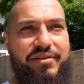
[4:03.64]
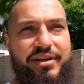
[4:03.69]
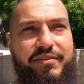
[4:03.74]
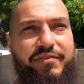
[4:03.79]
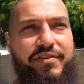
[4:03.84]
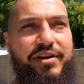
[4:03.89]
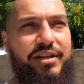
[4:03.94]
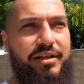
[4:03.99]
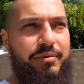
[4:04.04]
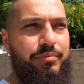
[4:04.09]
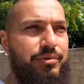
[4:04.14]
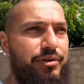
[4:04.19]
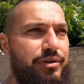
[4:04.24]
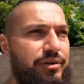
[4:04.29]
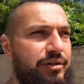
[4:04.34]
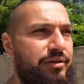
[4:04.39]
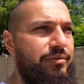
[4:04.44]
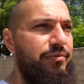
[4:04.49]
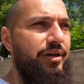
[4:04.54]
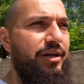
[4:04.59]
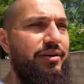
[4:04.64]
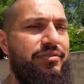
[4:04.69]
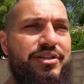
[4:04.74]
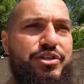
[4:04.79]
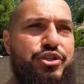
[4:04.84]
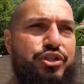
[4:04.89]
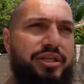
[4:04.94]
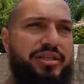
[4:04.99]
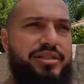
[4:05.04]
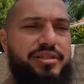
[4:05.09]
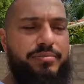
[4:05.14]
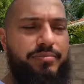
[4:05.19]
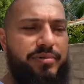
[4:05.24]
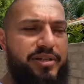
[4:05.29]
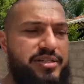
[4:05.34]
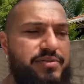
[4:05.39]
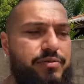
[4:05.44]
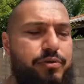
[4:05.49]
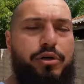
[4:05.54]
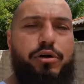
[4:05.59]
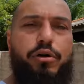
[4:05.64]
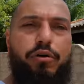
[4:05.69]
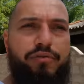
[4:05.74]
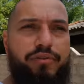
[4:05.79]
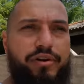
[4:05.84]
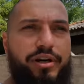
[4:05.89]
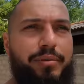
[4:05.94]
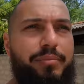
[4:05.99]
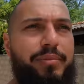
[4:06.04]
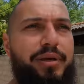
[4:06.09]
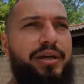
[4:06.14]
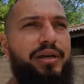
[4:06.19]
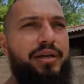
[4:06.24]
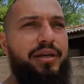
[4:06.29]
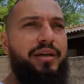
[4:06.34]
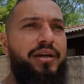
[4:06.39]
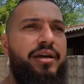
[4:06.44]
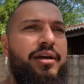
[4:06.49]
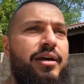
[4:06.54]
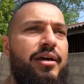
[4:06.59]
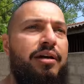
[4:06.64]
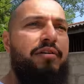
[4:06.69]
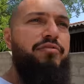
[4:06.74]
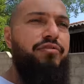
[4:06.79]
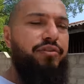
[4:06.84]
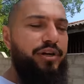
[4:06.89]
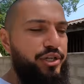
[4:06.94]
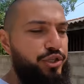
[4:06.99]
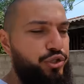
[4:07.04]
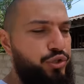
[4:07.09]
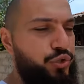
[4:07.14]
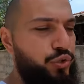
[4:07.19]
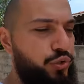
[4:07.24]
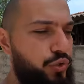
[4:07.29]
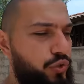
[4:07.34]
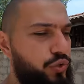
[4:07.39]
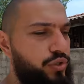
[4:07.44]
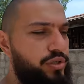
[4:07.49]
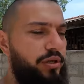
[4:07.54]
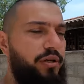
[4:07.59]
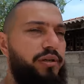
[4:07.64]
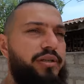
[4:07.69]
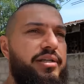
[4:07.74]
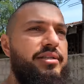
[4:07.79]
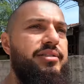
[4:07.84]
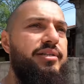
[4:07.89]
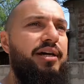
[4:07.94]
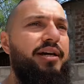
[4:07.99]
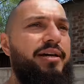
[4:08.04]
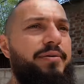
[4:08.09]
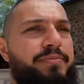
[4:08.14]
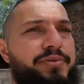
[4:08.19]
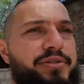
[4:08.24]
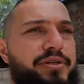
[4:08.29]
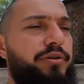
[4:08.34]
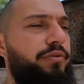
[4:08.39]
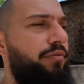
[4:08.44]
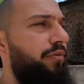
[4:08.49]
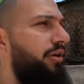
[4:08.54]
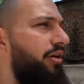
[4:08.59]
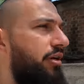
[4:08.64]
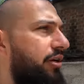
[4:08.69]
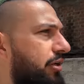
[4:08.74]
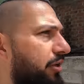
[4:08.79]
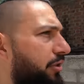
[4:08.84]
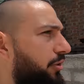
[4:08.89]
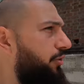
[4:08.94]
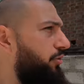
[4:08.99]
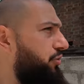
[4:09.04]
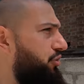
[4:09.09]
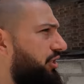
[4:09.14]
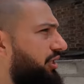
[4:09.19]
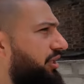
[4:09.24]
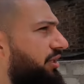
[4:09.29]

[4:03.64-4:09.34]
available. One of the gentlemen were offering me fresh juice all the time. So we're gonna go check